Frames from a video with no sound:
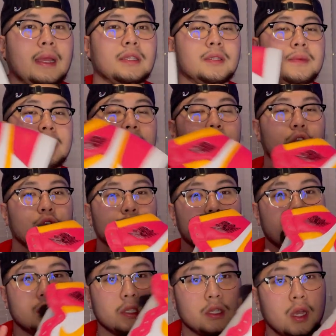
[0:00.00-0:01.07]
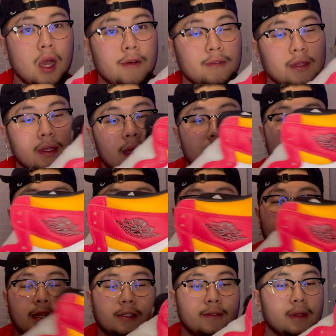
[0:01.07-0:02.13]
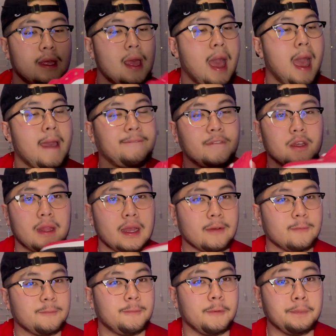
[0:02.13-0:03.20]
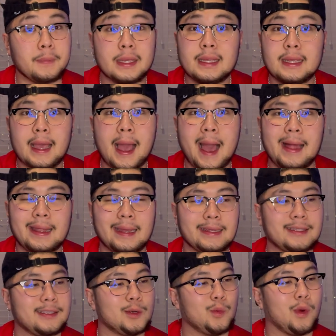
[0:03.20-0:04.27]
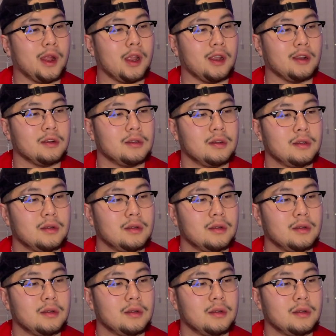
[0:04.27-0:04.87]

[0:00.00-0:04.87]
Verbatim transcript: It's something that you don't see often. And it's, I feel like for me, I like to wear